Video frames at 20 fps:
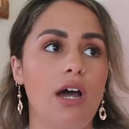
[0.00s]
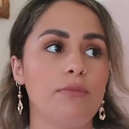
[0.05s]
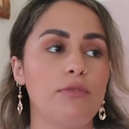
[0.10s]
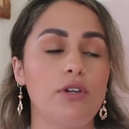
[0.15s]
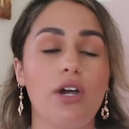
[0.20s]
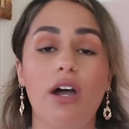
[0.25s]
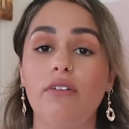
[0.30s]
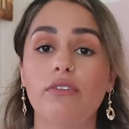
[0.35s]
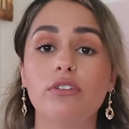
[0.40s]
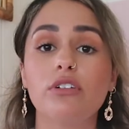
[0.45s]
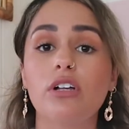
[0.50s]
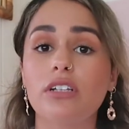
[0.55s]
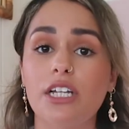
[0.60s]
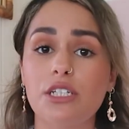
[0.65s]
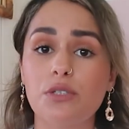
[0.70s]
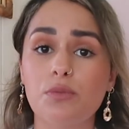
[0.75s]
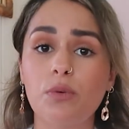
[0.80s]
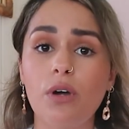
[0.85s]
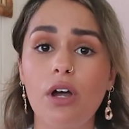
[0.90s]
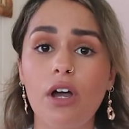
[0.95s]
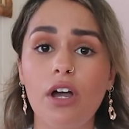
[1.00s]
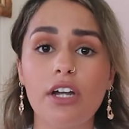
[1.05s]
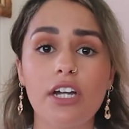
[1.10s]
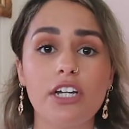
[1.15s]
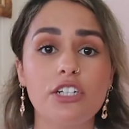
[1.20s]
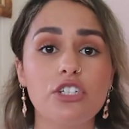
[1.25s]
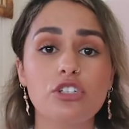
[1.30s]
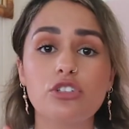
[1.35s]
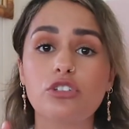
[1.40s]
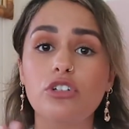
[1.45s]
you have a lot less
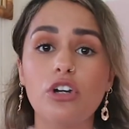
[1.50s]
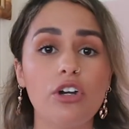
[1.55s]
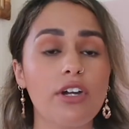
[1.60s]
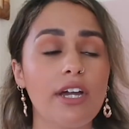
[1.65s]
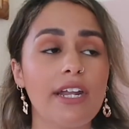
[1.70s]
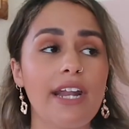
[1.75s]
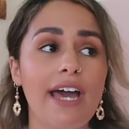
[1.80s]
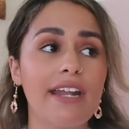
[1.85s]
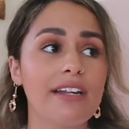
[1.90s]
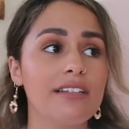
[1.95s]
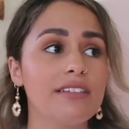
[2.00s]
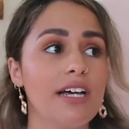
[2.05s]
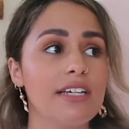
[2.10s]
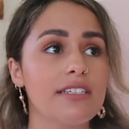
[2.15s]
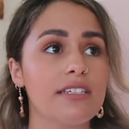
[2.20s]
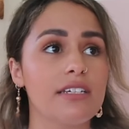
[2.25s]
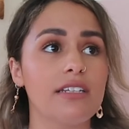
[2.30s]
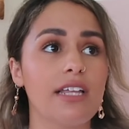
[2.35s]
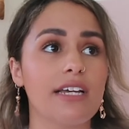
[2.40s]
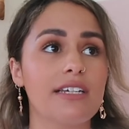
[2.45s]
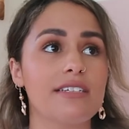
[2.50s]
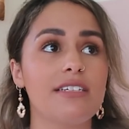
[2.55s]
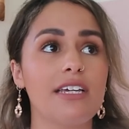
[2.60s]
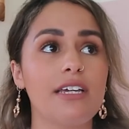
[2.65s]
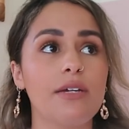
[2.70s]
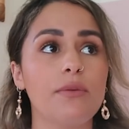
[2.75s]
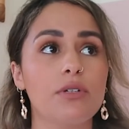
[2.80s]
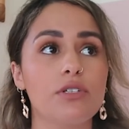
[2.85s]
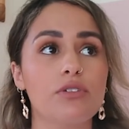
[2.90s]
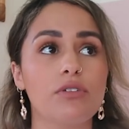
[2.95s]
work, just go and analyze it, like
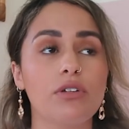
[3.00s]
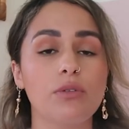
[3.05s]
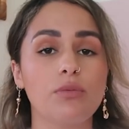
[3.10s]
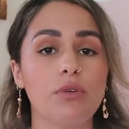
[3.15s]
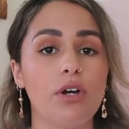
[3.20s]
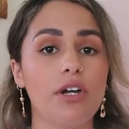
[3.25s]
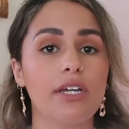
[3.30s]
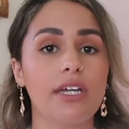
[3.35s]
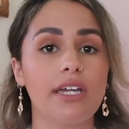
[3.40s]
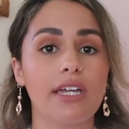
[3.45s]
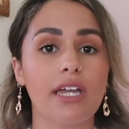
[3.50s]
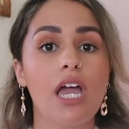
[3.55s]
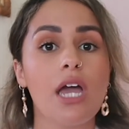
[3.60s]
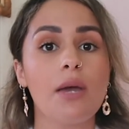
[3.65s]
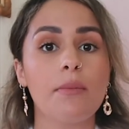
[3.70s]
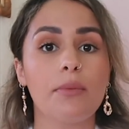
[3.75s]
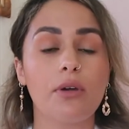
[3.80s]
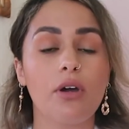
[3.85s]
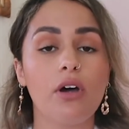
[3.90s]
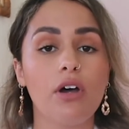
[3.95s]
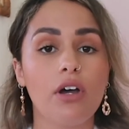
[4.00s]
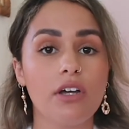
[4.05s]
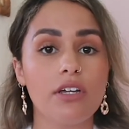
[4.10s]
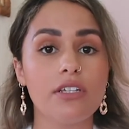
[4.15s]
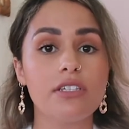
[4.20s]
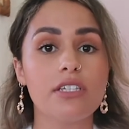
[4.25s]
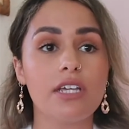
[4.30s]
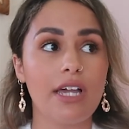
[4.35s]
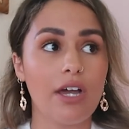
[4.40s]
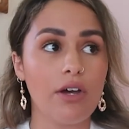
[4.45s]
see what's really working.
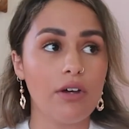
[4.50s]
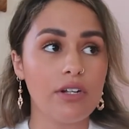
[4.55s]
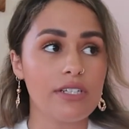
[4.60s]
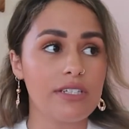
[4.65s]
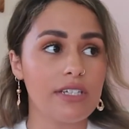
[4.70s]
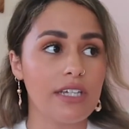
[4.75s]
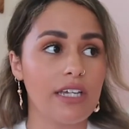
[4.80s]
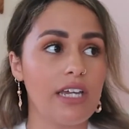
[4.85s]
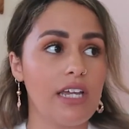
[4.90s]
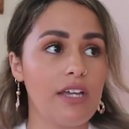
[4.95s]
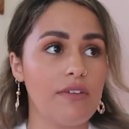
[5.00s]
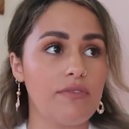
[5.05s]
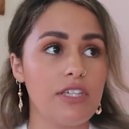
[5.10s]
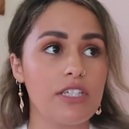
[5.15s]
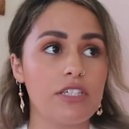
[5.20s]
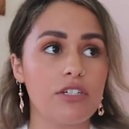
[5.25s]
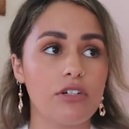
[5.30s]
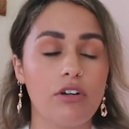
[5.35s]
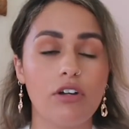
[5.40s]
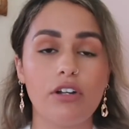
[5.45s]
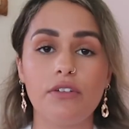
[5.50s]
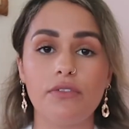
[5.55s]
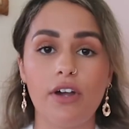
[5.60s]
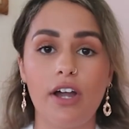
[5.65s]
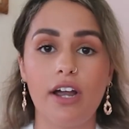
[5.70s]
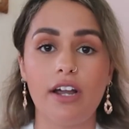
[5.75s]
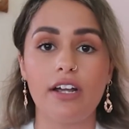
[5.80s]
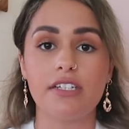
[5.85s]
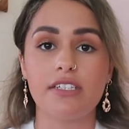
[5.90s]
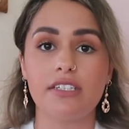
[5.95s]
Because honestly, if this
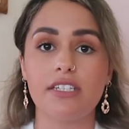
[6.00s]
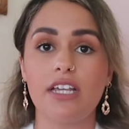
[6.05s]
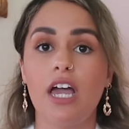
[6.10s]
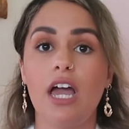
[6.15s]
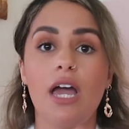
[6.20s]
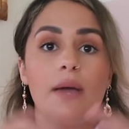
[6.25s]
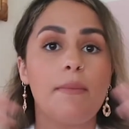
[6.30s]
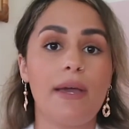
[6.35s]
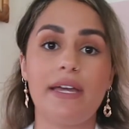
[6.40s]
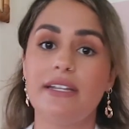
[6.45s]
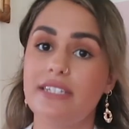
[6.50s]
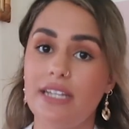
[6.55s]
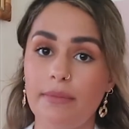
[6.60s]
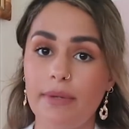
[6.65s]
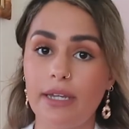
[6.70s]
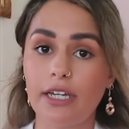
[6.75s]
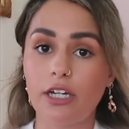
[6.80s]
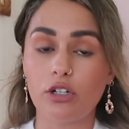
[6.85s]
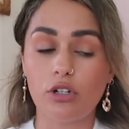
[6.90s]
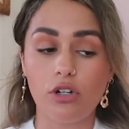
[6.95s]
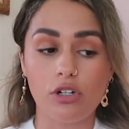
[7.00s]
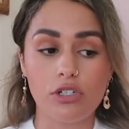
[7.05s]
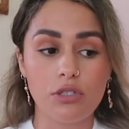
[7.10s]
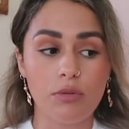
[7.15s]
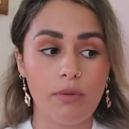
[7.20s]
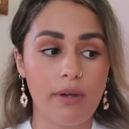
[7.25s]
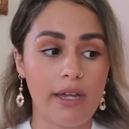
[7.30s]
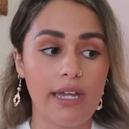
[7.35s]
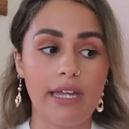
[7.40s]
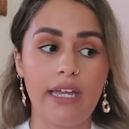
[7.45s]
coronavirus pandemic goes
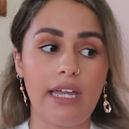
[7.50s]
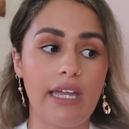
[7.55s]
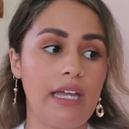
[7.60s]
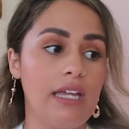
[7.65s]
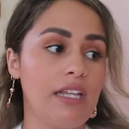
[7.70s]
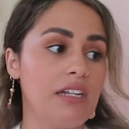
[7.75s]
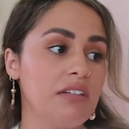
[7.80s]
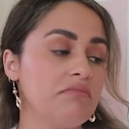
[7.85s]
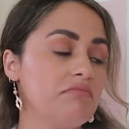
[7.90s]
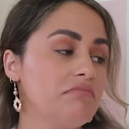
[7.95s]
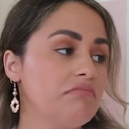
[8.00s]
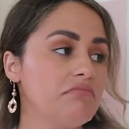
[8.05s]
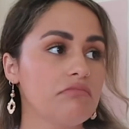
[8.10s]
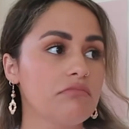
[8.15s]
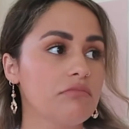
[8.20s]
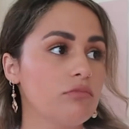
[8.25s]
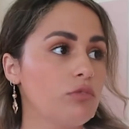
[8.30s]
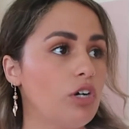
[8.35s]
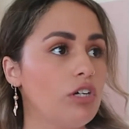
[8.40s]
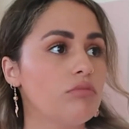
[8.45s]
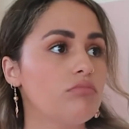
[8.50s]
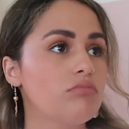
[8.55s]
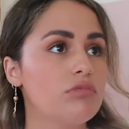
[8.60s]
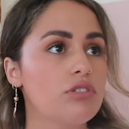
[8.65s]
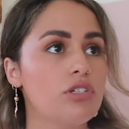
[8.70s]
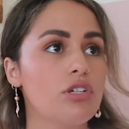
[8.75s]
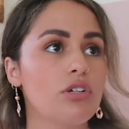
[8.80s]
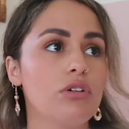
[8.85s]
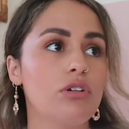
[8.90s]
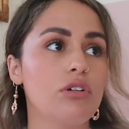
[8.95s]
away in what,
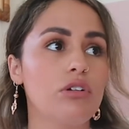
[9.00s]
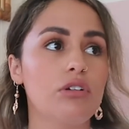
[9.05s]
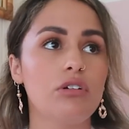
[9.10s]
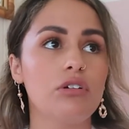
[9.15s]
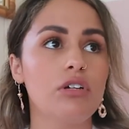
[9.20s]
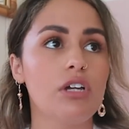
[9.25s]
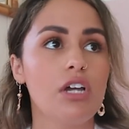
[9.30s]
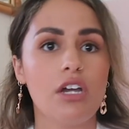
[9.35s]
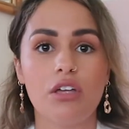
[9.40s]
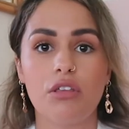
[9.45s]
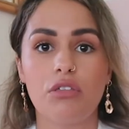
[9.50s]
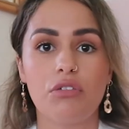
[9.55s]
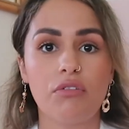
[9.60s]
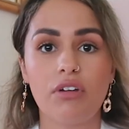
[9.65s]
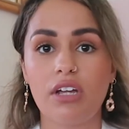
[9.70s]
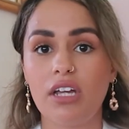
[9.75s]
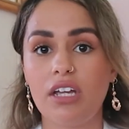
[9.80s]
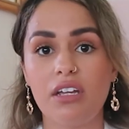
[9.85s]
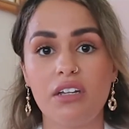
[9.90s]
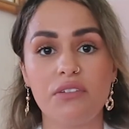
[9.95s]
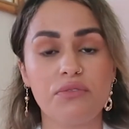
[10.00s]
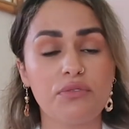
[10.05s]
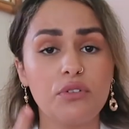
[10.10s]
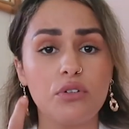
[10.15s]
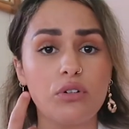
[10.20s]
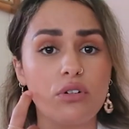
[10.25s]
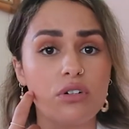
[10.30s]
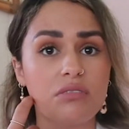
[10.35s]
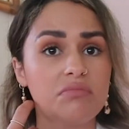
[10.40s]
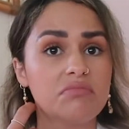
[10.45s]
2, 3,
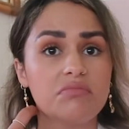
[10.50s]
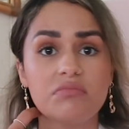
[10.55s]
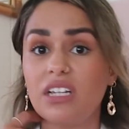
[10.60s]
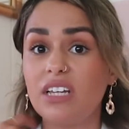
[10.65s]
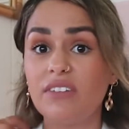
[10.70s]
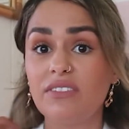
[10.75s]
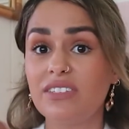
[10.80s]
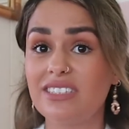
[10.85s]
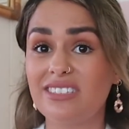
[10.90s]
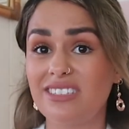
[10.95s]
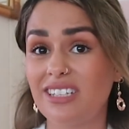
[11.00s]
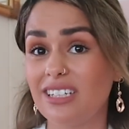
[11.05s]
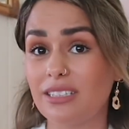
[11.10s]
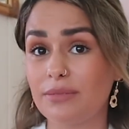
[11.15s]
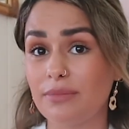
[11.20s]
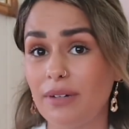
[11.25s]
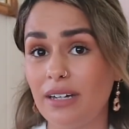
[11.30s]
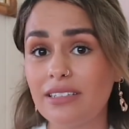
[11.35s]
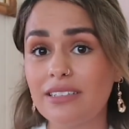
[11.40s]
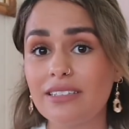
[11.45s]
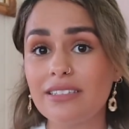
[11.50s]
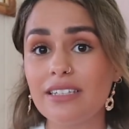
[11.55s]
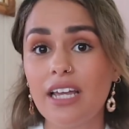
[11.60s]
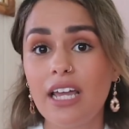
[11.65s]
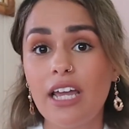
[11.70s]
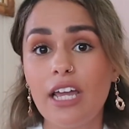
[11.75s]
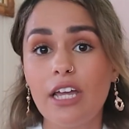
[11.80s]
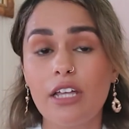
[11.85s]
4, even 6 months,